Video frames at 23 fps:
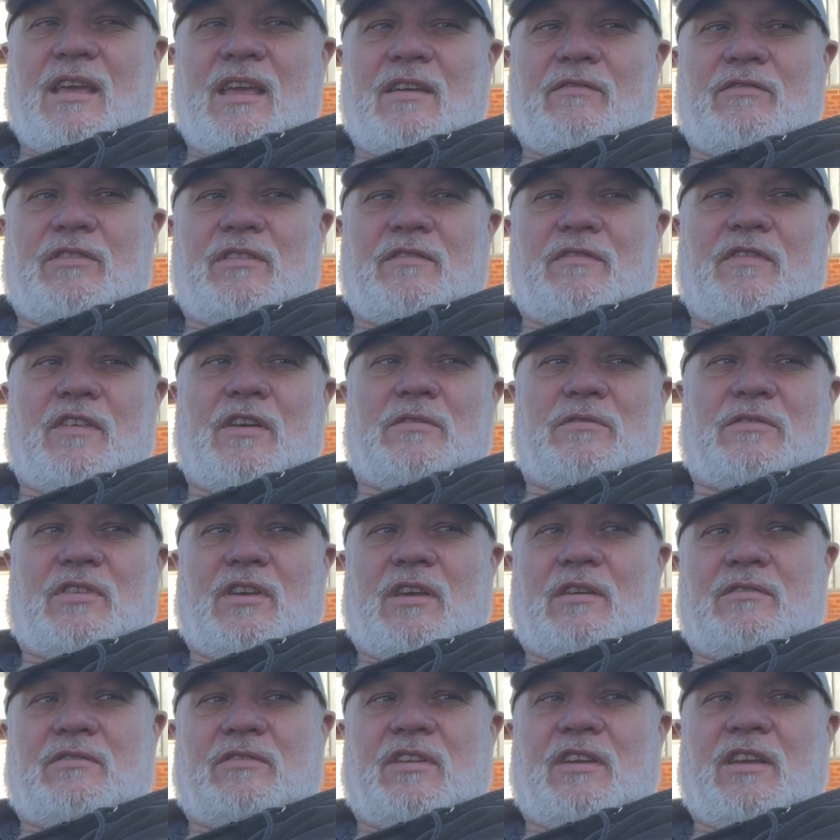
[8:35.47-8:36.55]
having
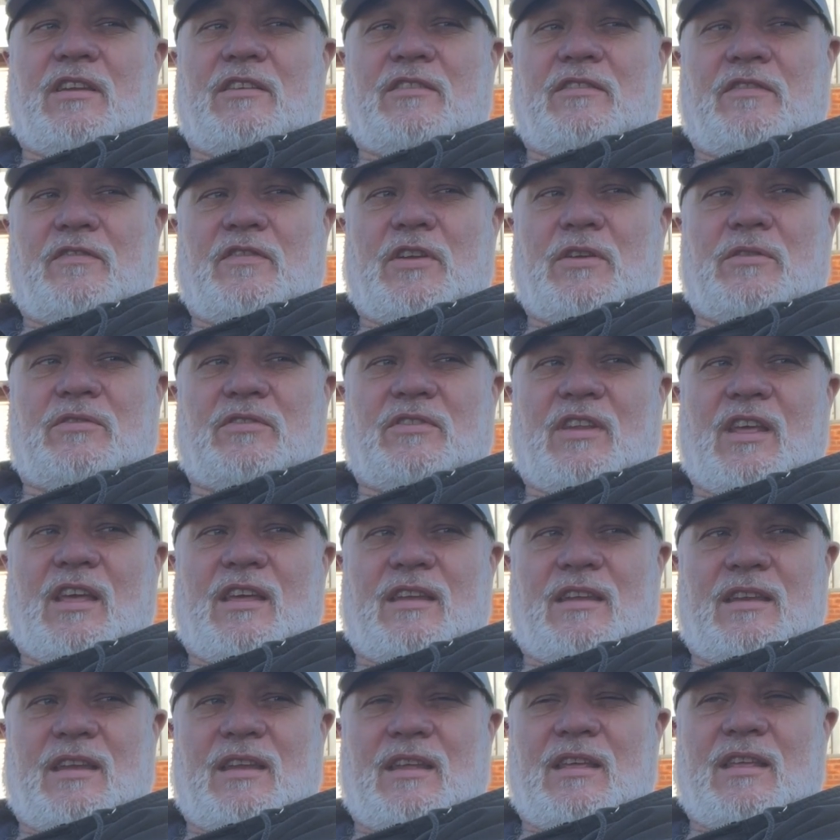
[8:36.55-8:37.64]
photos and interviews
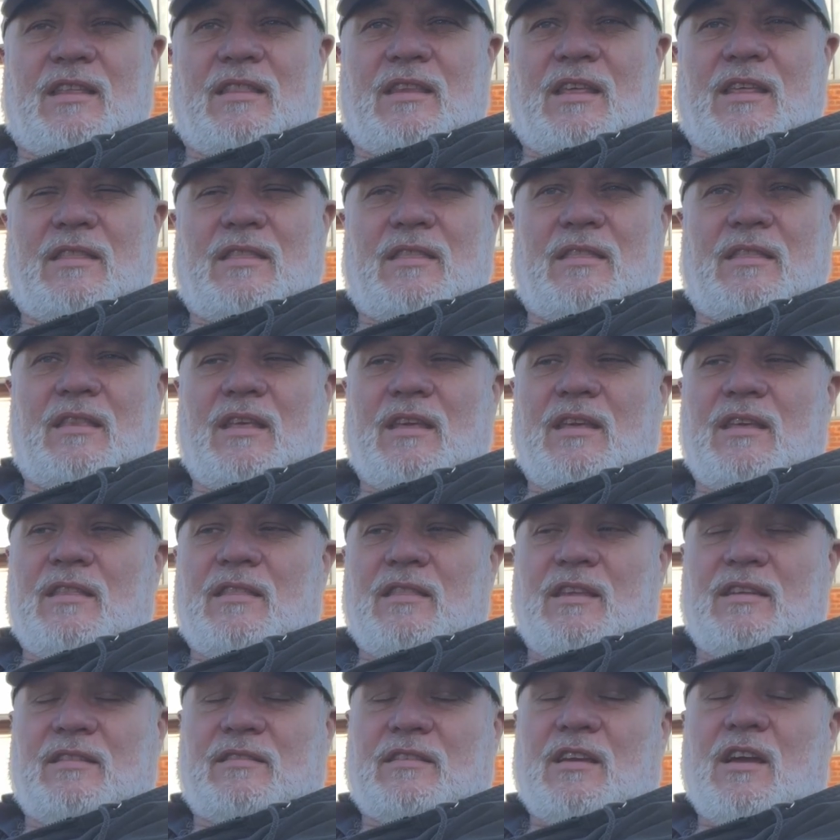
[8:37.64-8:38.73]
done, and then
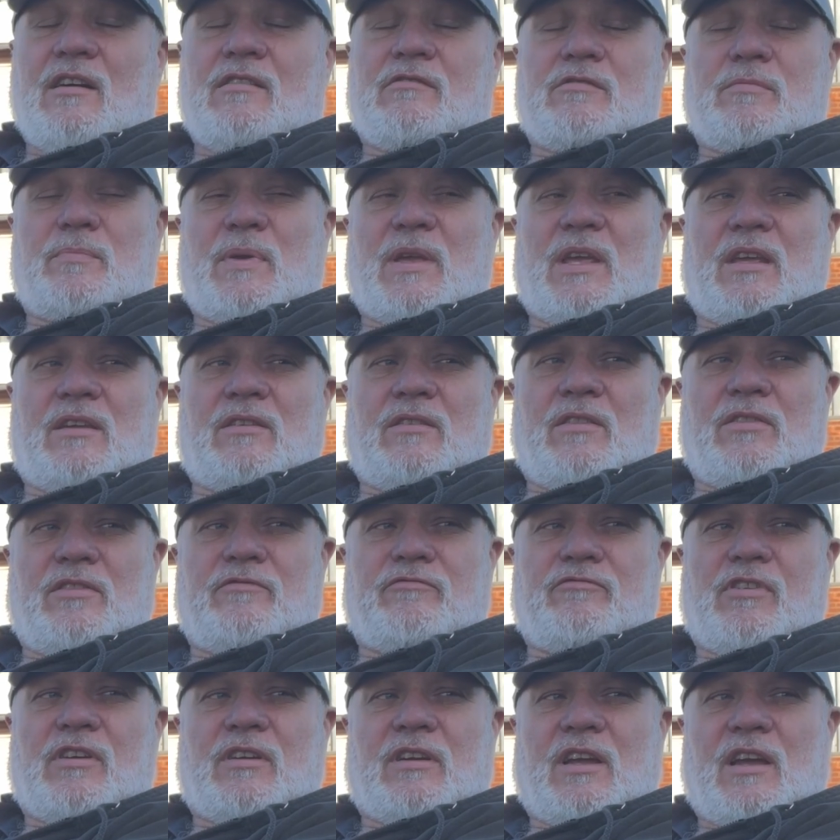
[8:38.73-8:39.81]
this car appeared on the
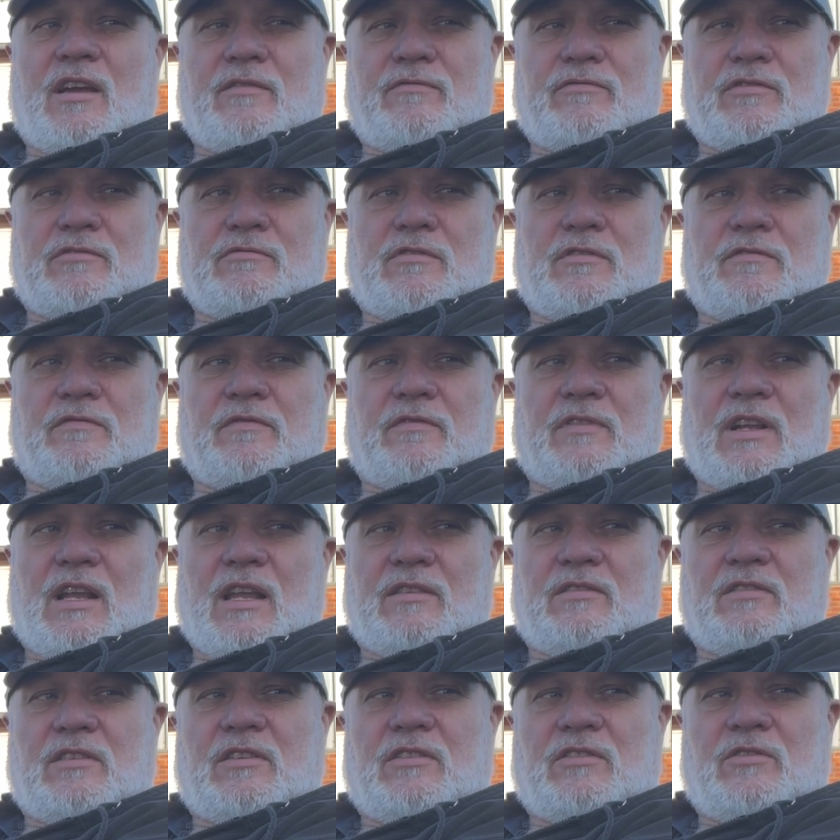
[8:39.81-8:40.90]
front cover of
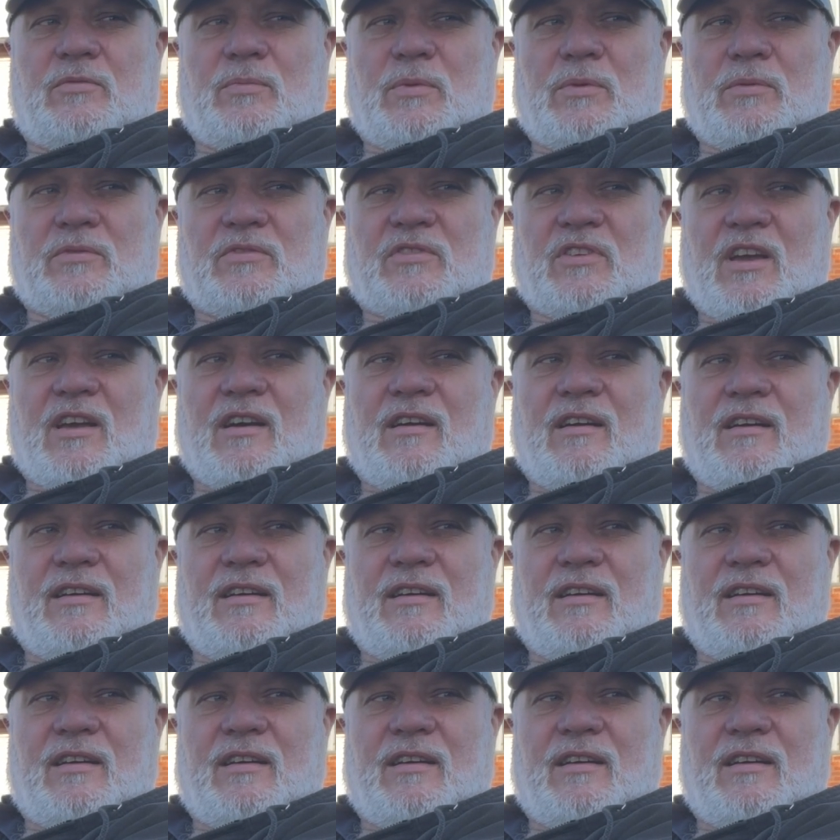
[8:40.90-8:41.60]
Classic and Sports Car,